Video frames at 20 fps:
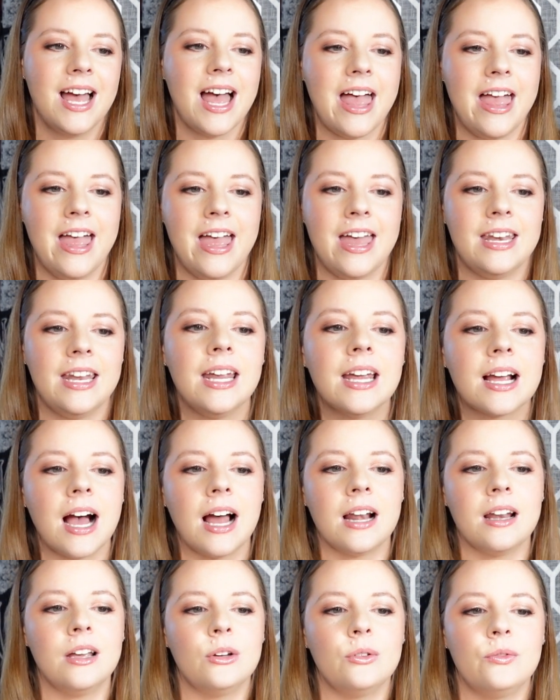And it
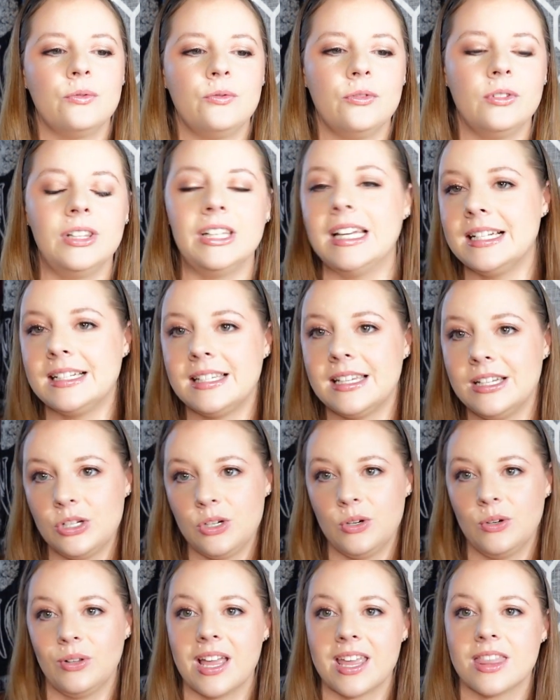kind of leans
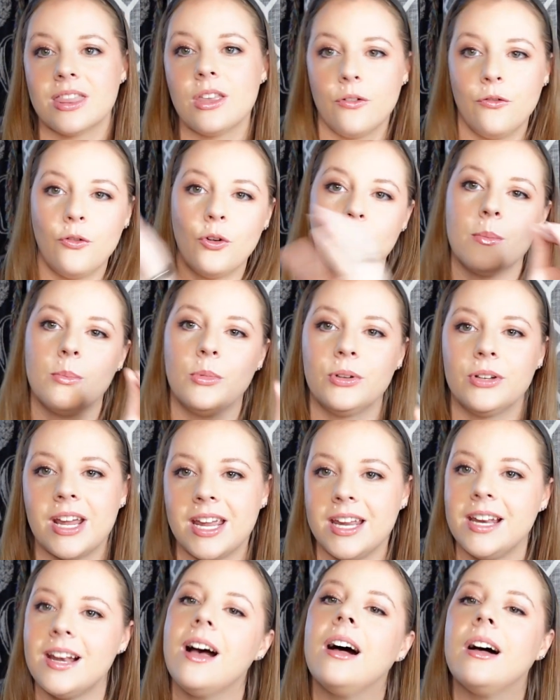into like the formal
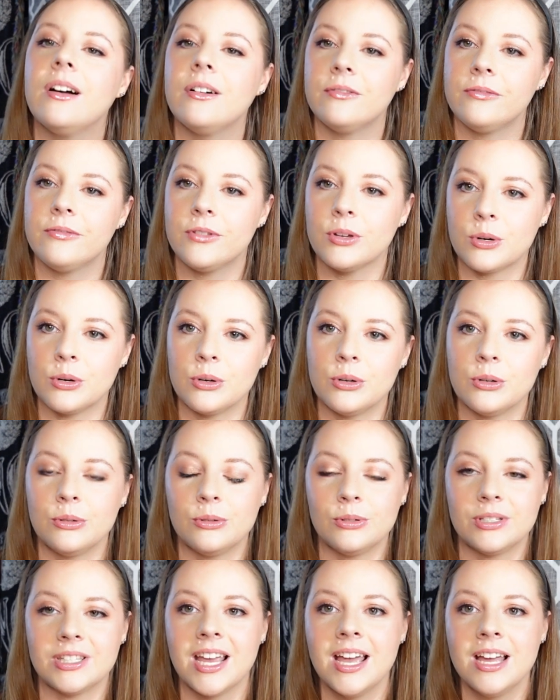night of the
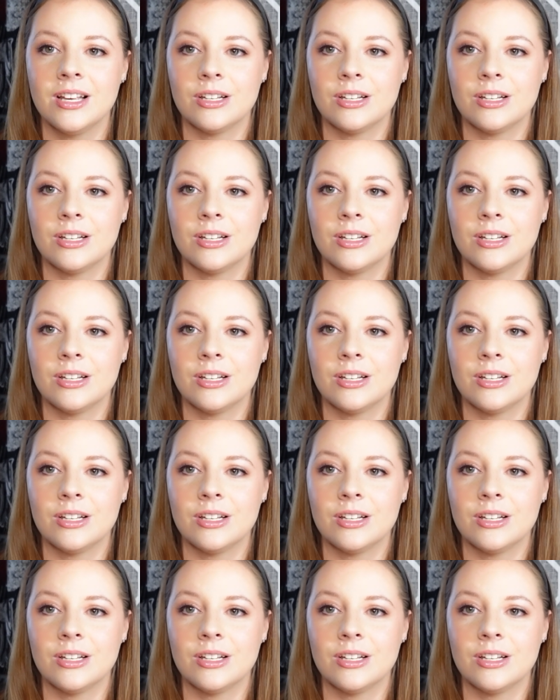cruise.